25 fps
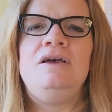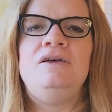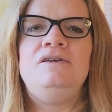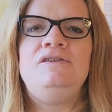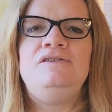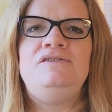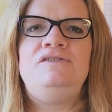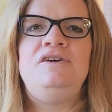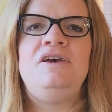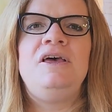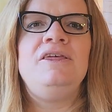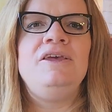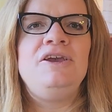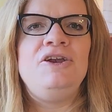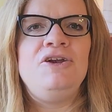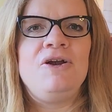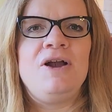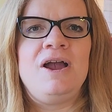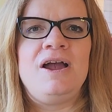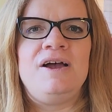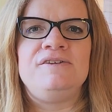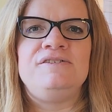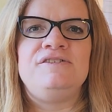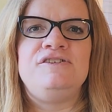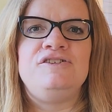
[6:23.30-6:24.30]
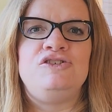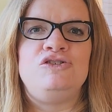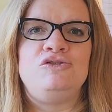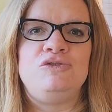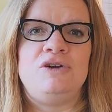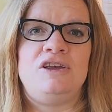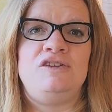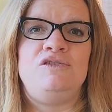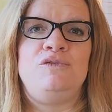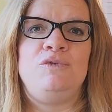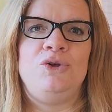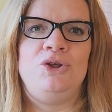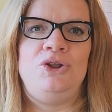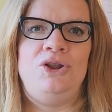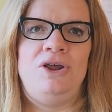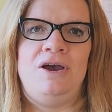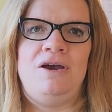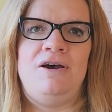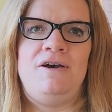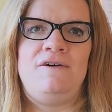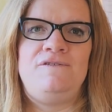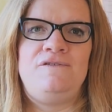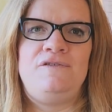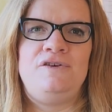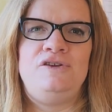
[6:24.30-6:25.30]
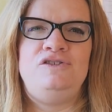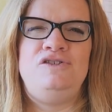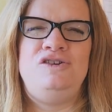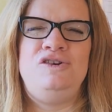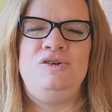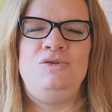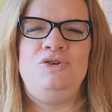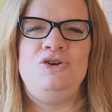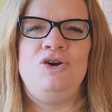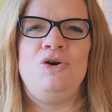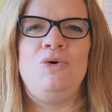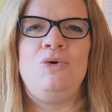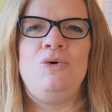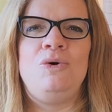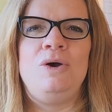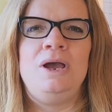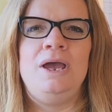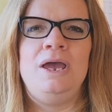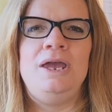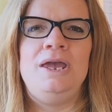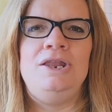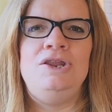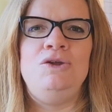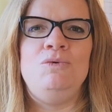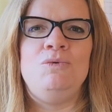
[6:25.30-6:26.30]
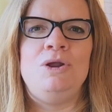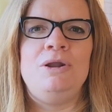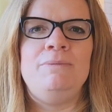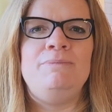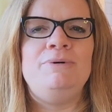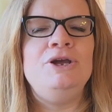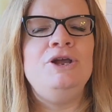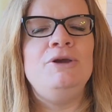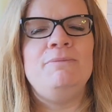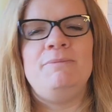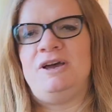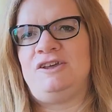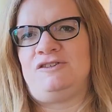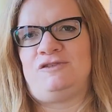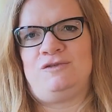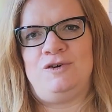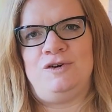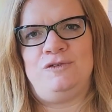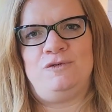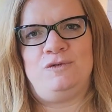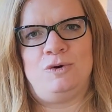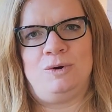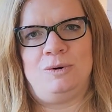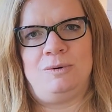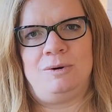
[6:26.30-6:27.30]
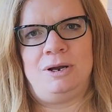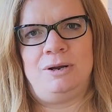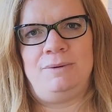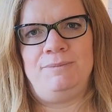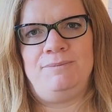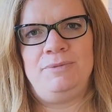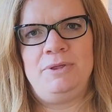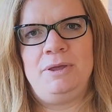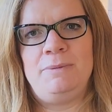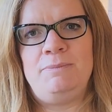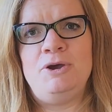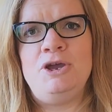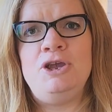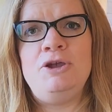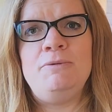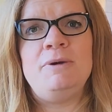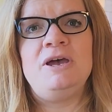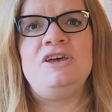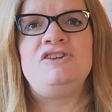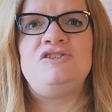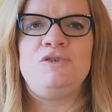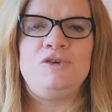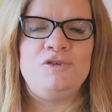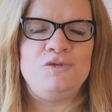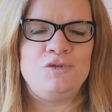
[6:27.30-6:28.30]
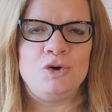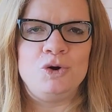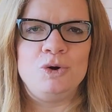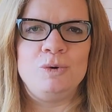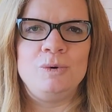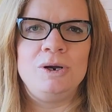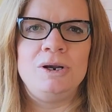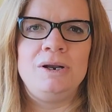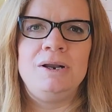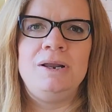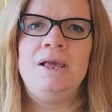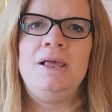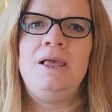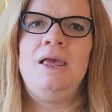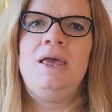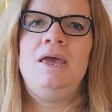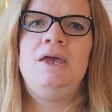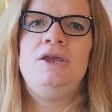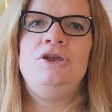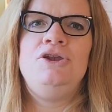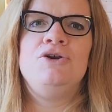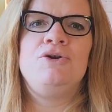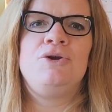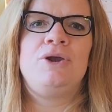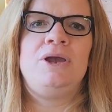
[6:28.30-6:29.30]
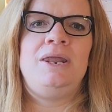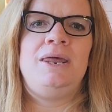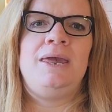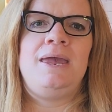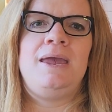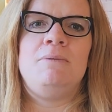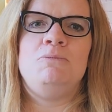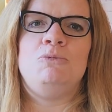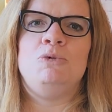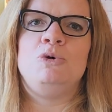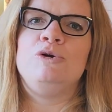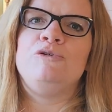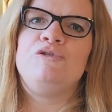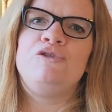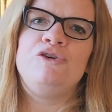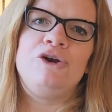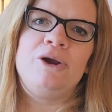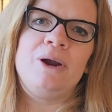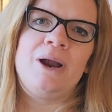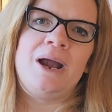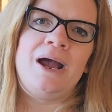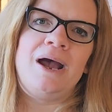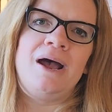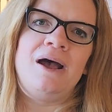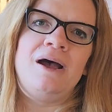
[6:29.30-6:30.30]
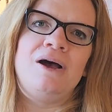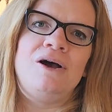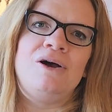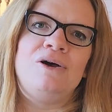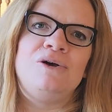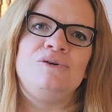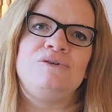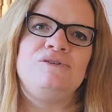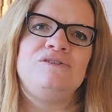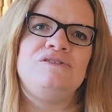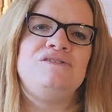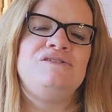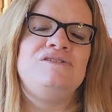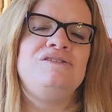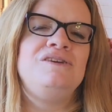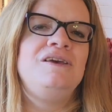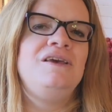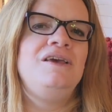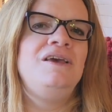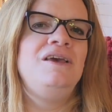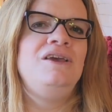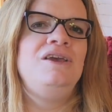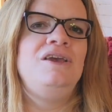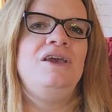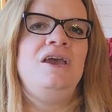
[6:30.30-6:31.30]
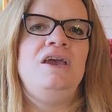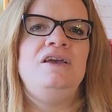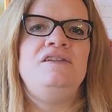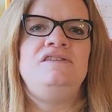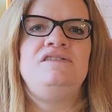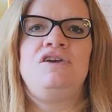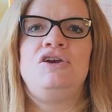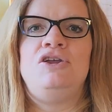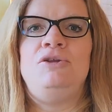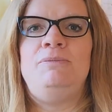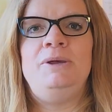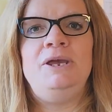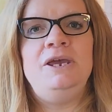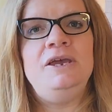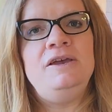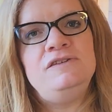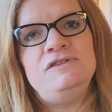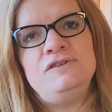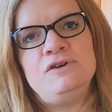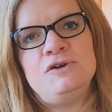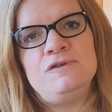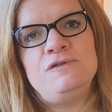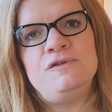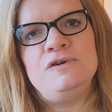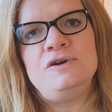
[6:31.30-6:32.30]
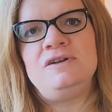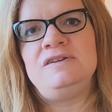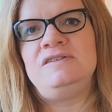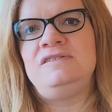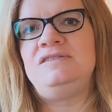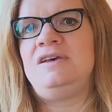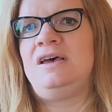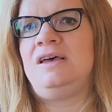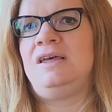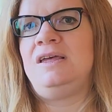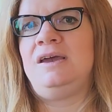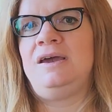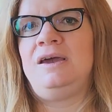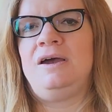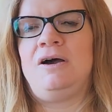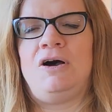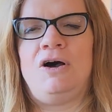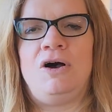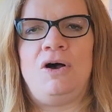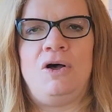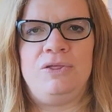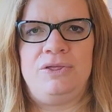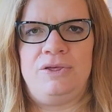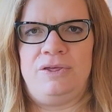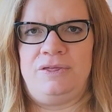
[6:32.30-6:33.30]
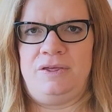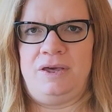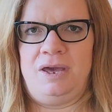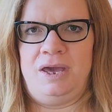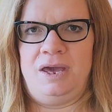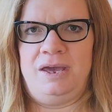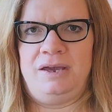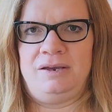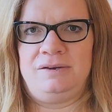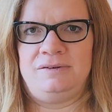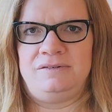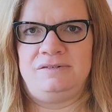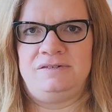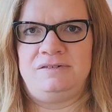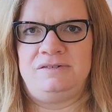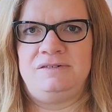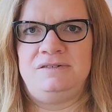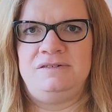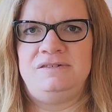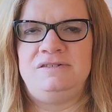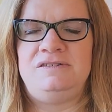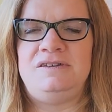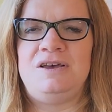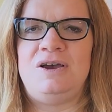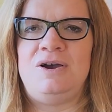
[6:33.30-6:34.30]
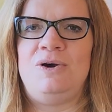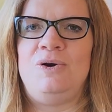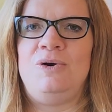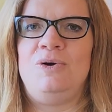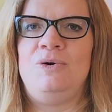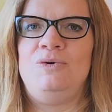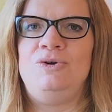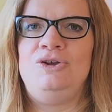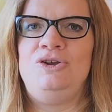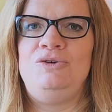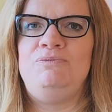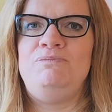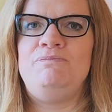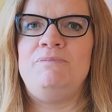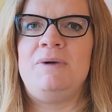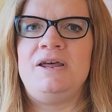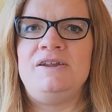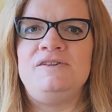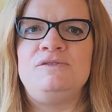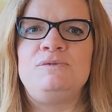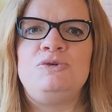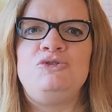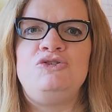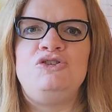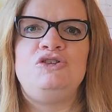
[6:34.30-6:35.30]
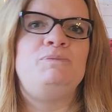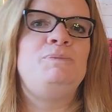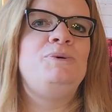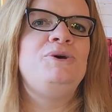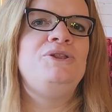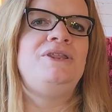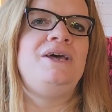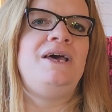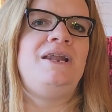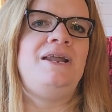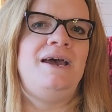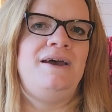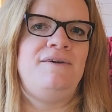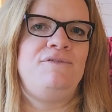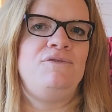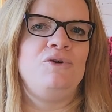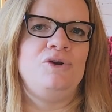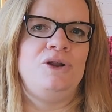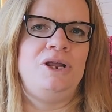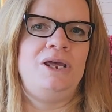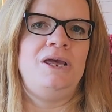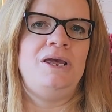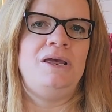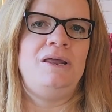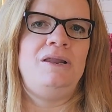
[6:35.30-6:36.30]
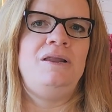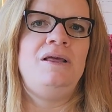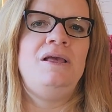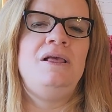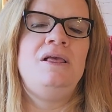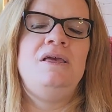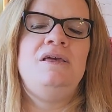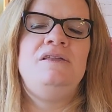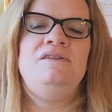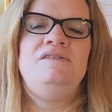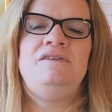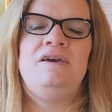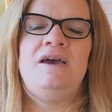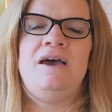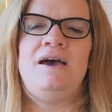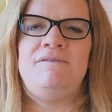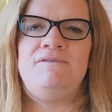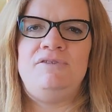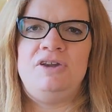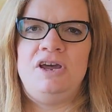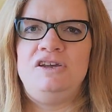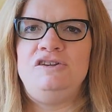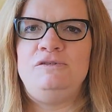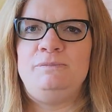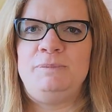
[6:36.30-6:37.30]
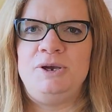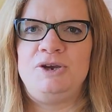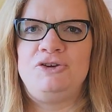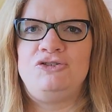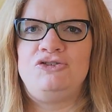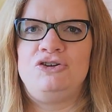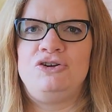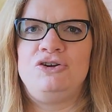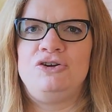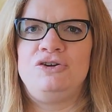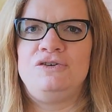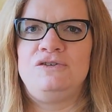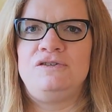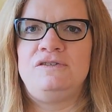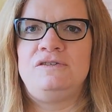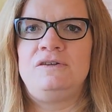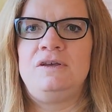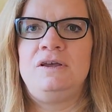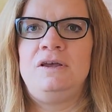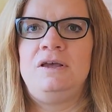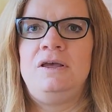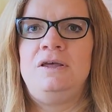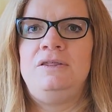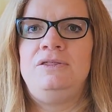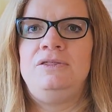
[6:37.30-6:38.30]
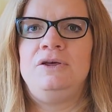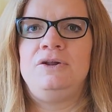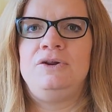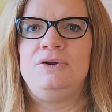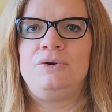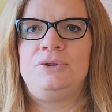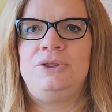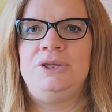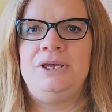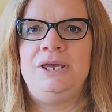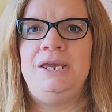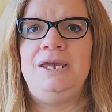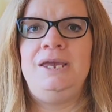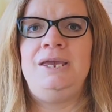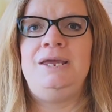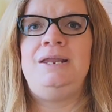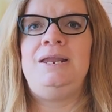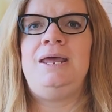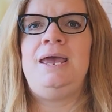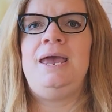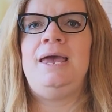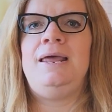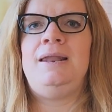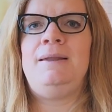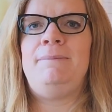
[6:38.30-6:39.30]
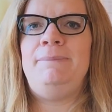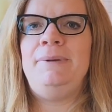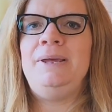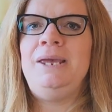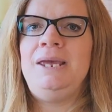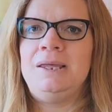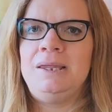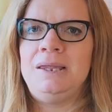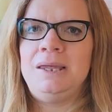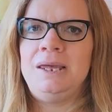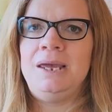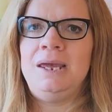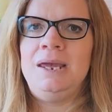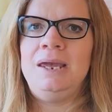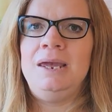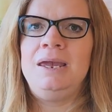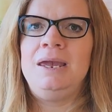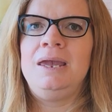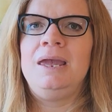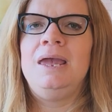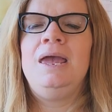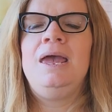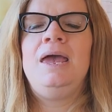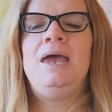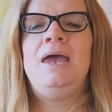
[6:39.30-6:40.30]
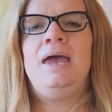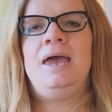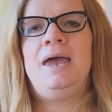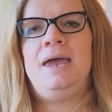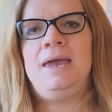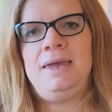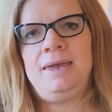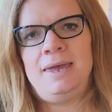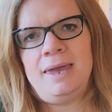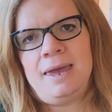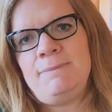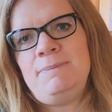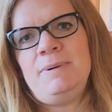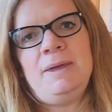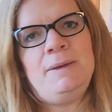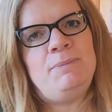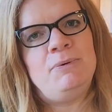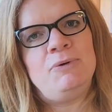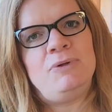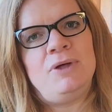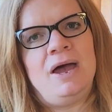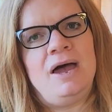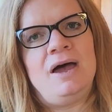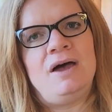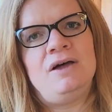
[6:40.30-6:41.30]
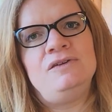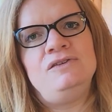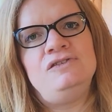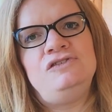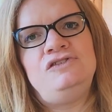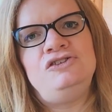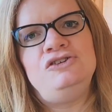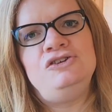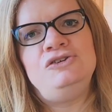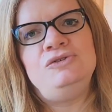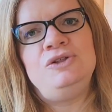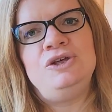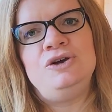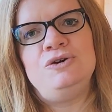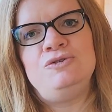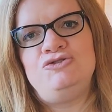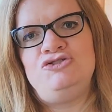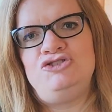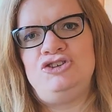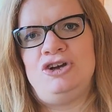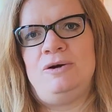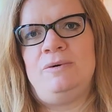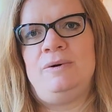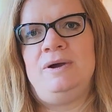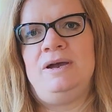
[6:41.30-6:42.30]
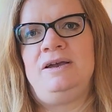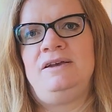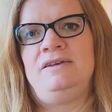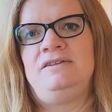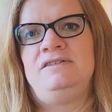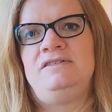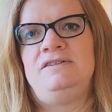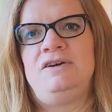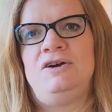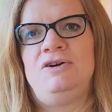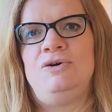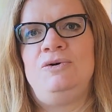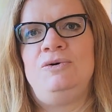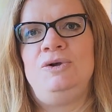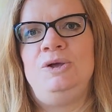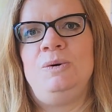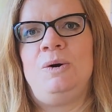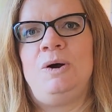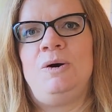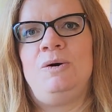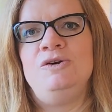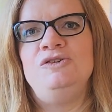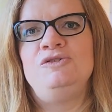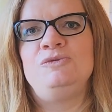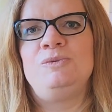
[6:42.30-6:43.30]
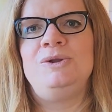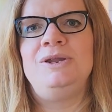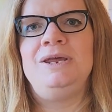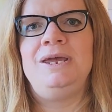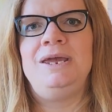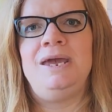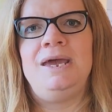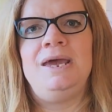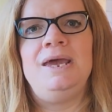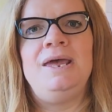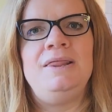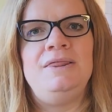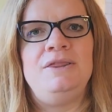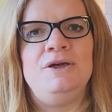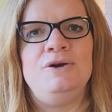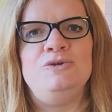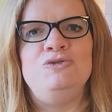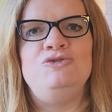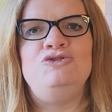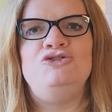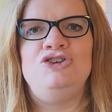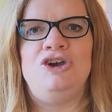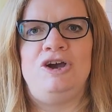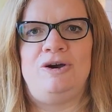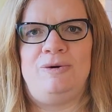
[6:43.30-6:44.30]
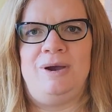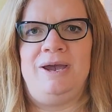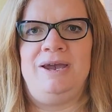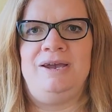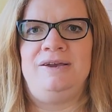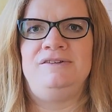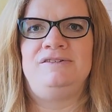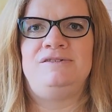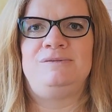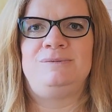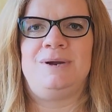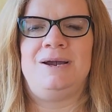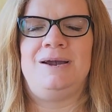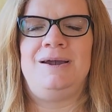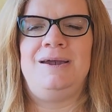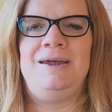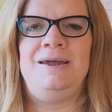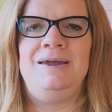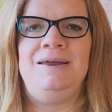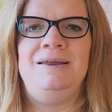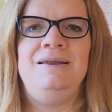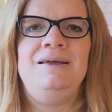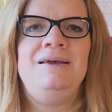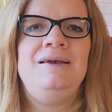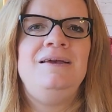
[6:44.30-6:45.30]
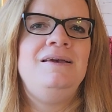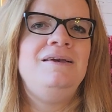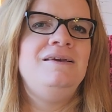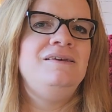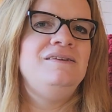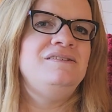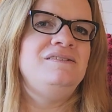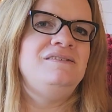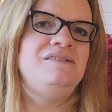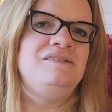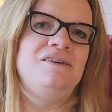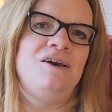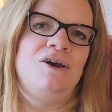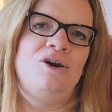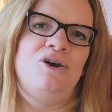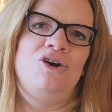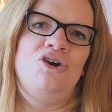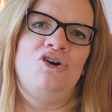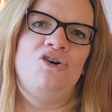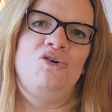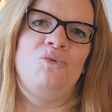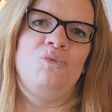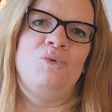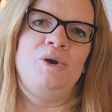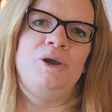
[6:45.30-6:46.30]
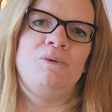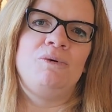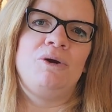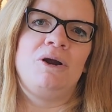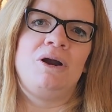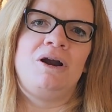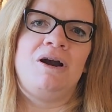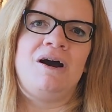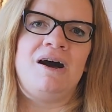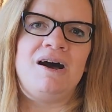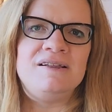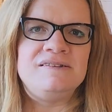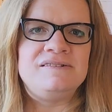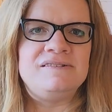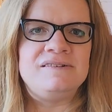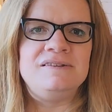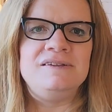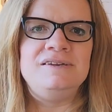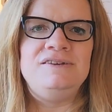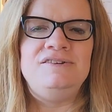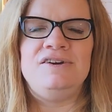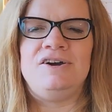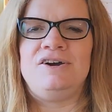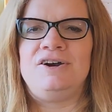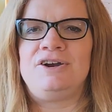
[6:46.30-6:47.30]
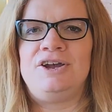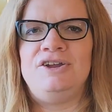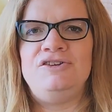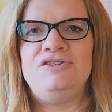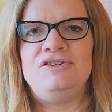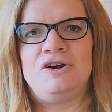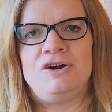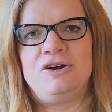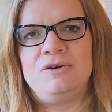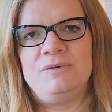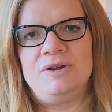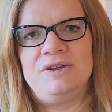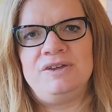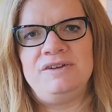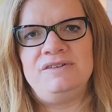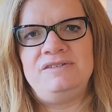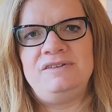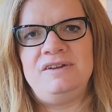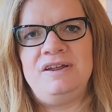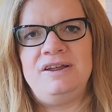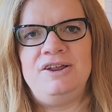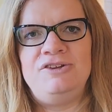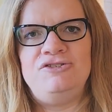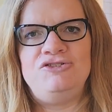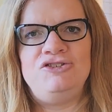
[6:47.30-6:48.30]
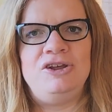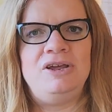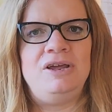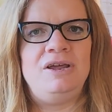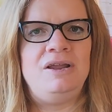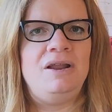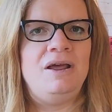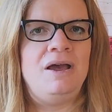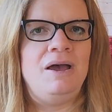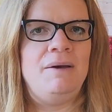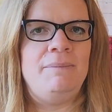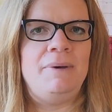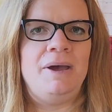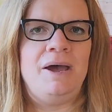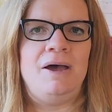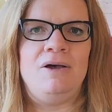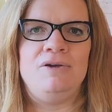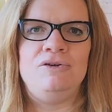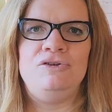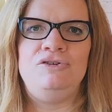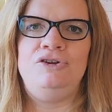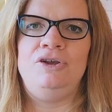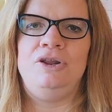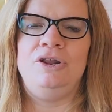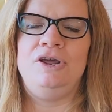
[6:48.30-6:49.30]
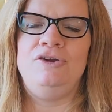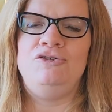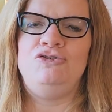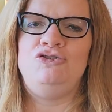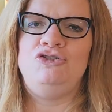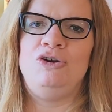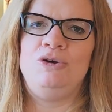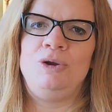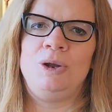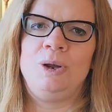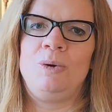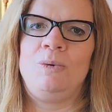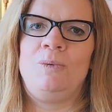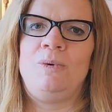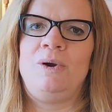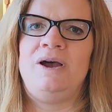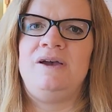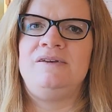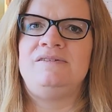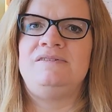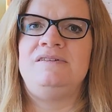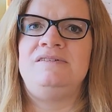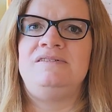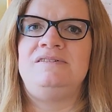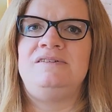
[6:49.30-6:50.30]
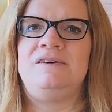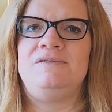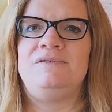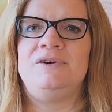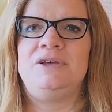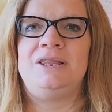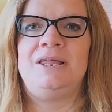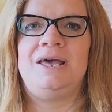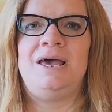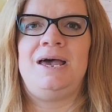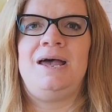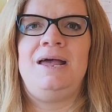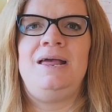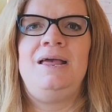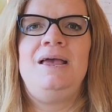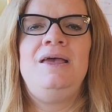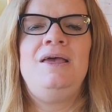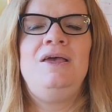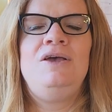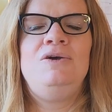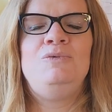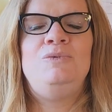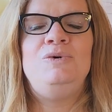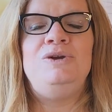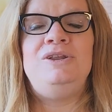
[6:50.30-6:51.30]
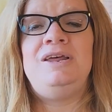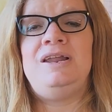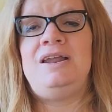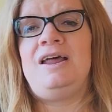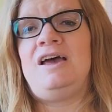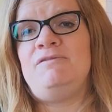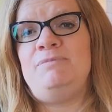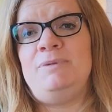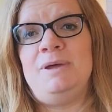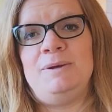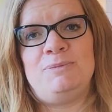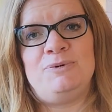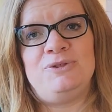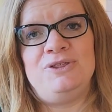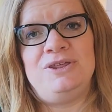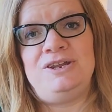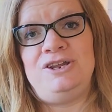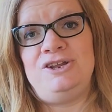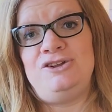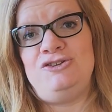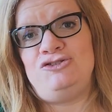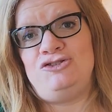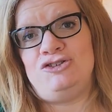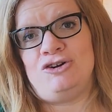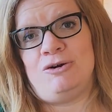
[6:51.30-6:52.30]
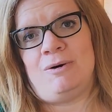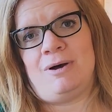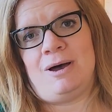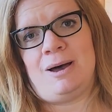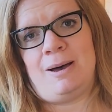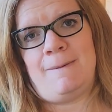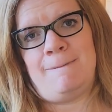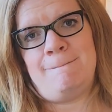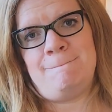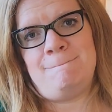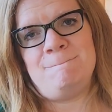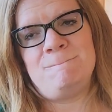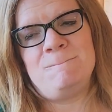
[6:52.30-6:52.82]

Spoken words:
telling your house is stressful enough, so you want to put your best foot forward. You put your best foot forward, you're going to get more for your house. It's going to be easier for you to sell it, all the things. So you might as well just put that effort in to have nice pictures that are clean and appealing and get people out to those showings. So you always want to get those showings, right? So we were constantly talking to our real estate agent about, like showing requests and stuff like that. We did have people that didn't show up,